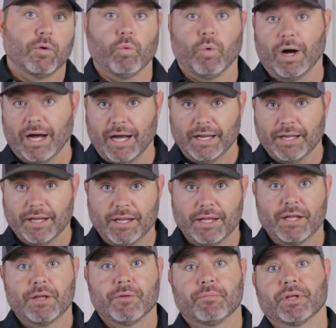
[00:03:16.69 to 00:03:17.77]
Why?
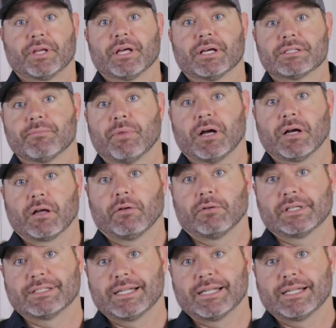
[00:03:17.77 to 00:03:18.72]
Because mung only